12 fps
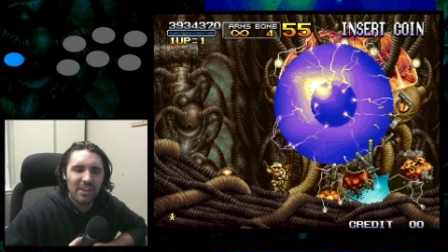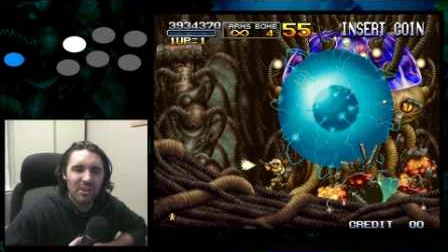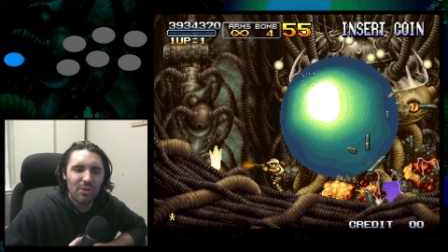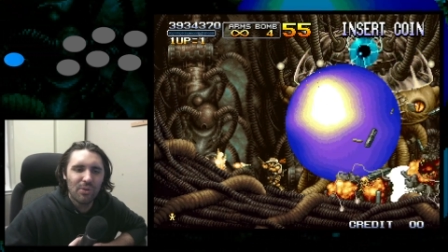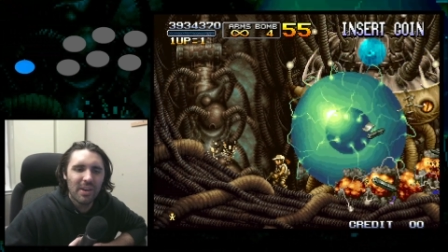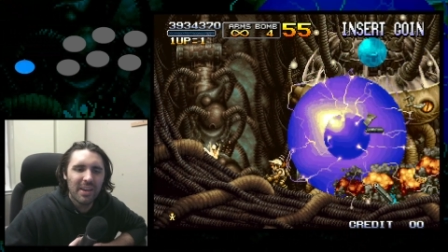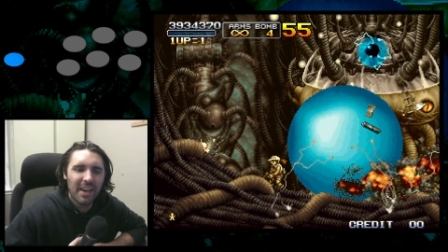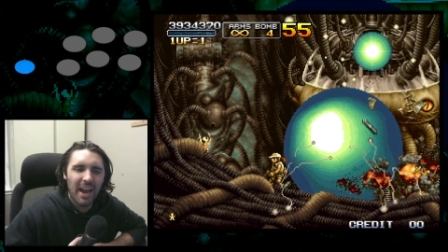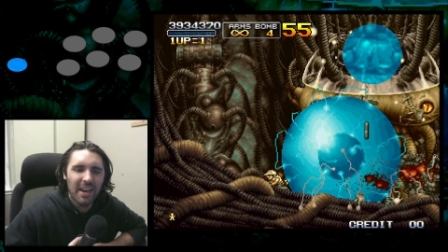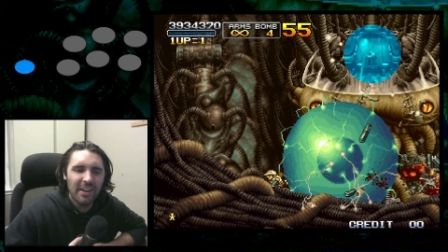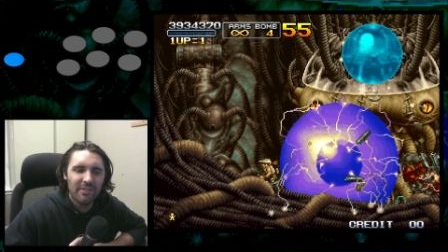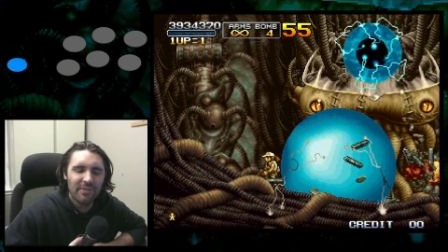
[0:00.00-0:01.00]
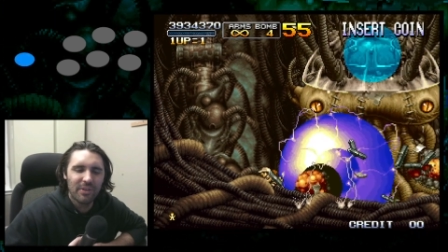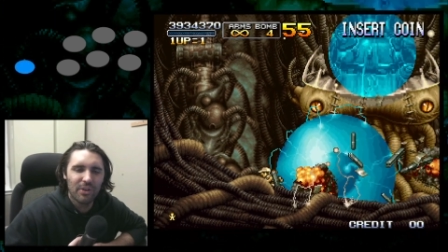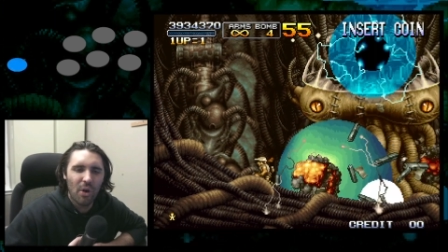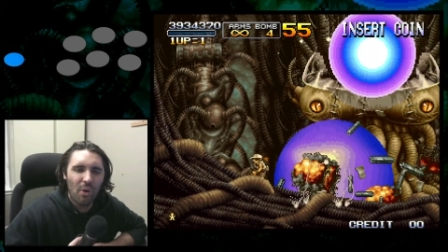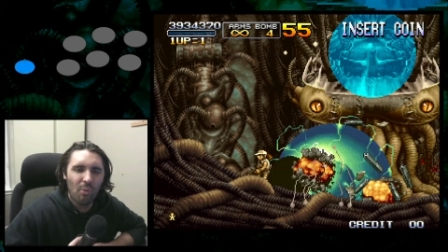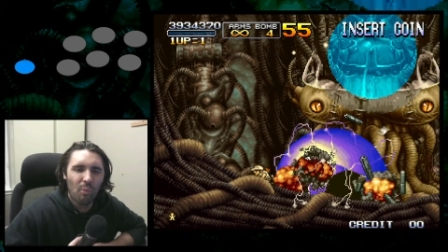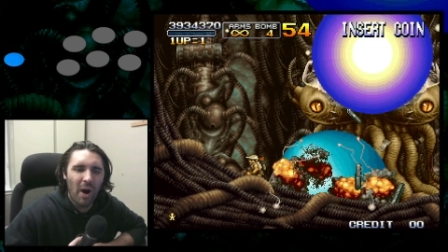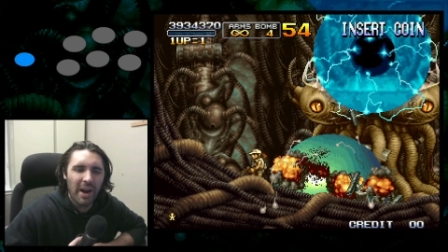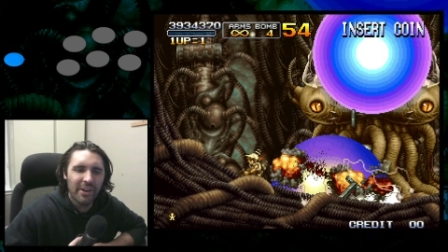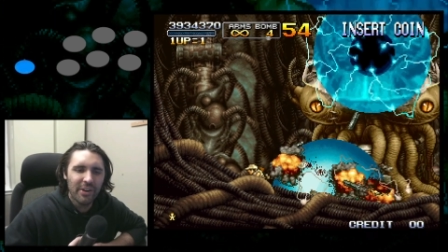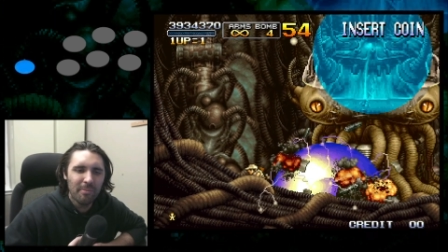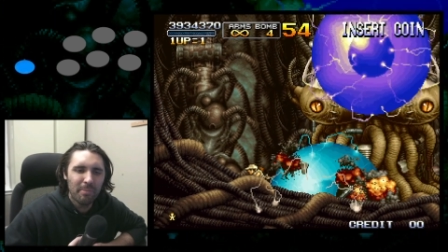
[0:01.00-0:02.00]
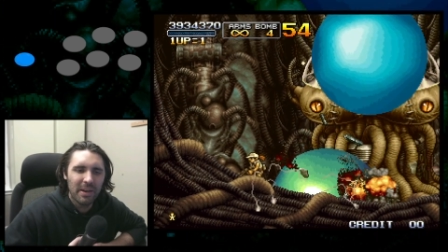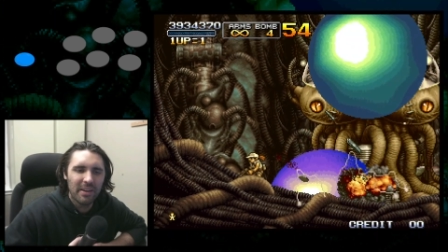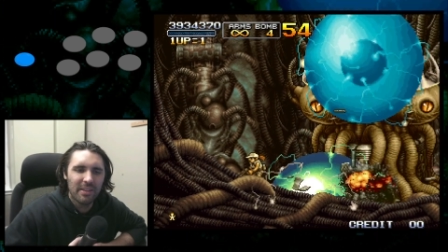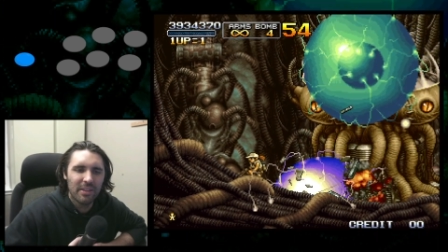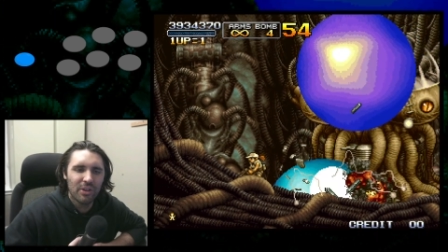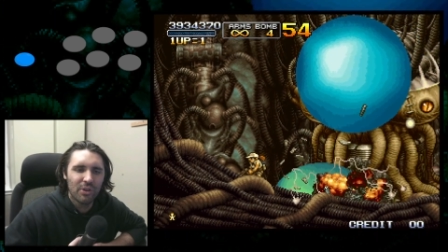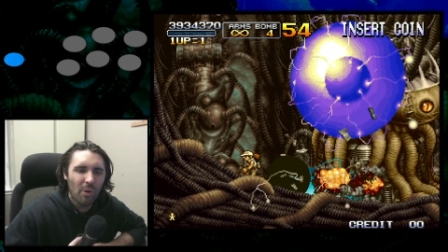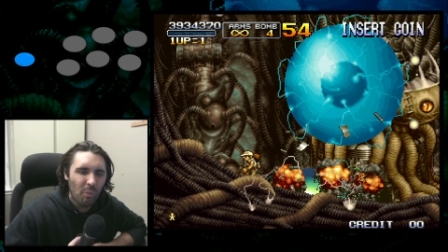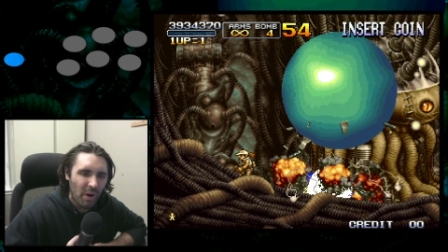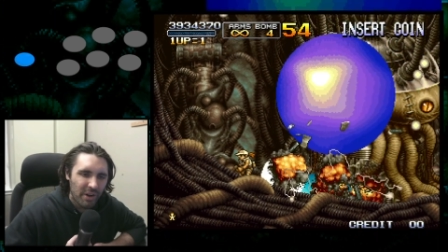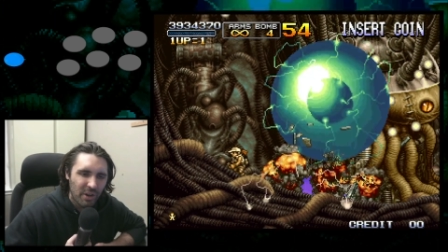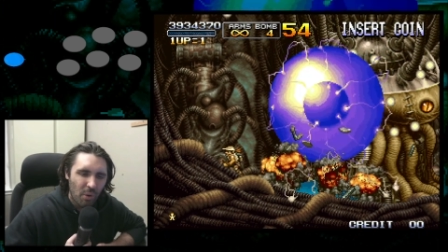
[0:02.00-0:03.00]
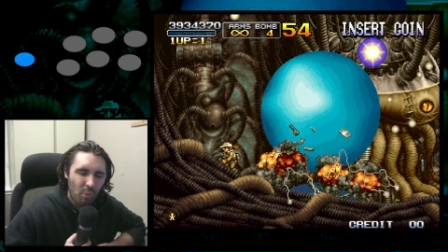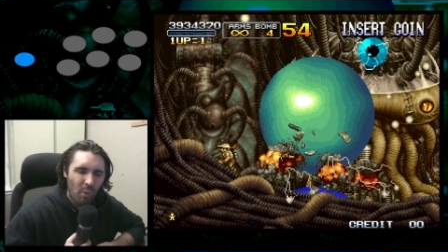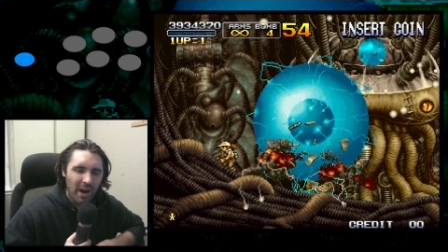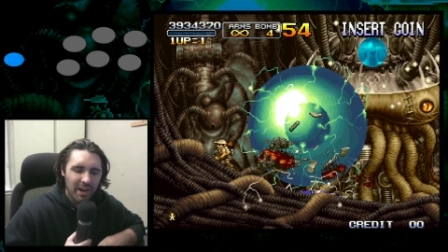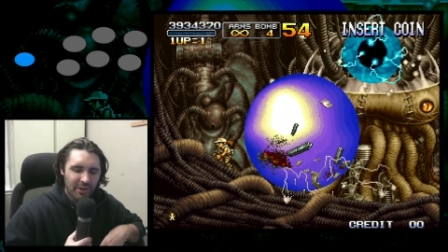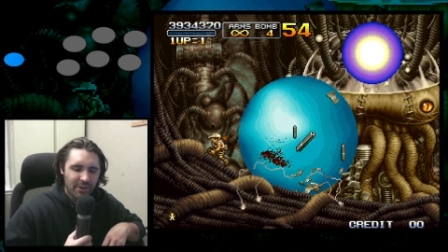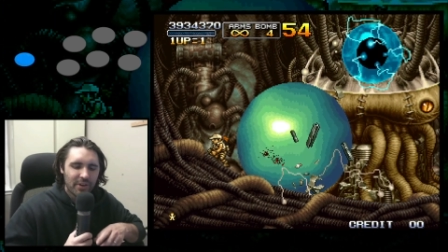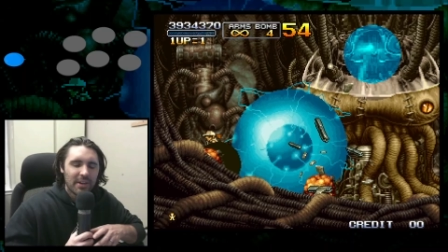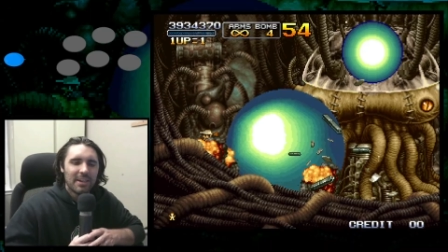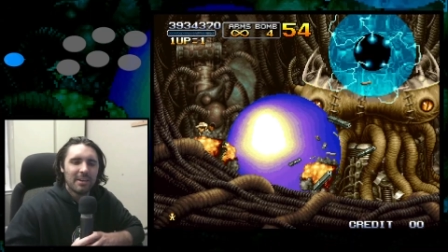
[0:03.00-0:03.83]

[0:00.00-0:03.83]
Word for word: you can kind of go wider, but you don't want to go wider